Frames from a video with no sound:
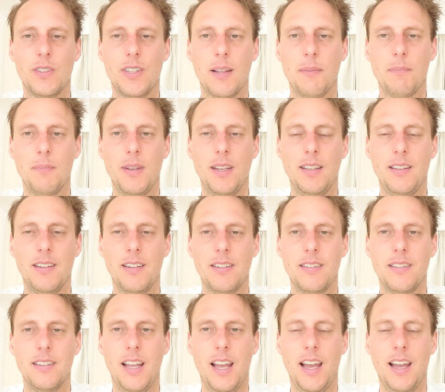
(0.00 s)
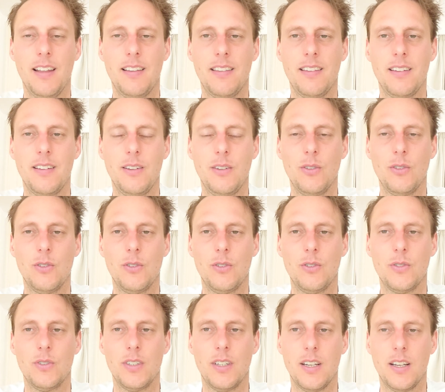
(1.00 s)
that means that
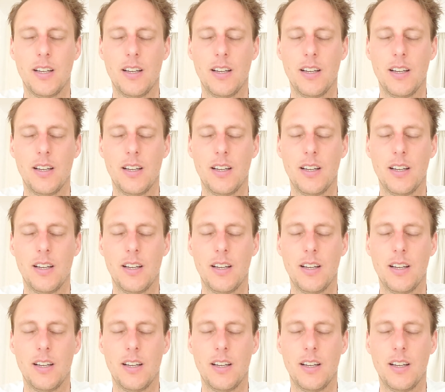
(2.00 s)
you